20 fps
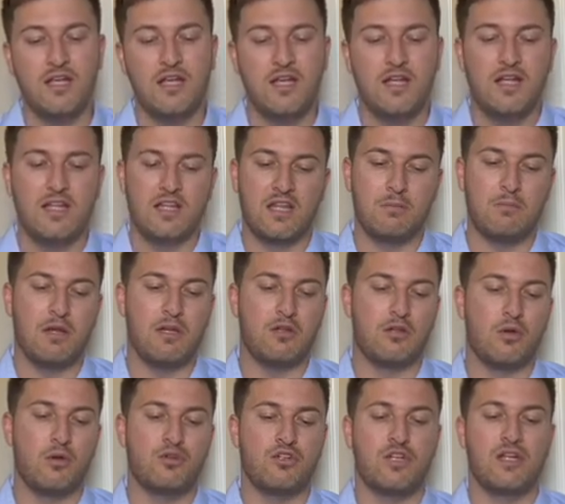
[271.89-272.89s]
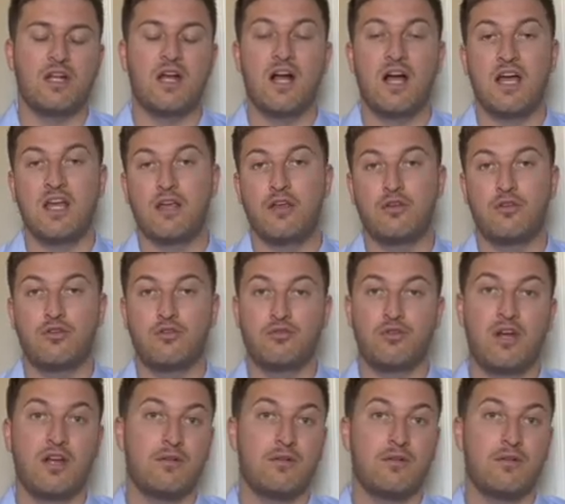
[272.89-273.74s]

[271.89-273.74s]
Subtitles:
They may negotiate a high interest rate of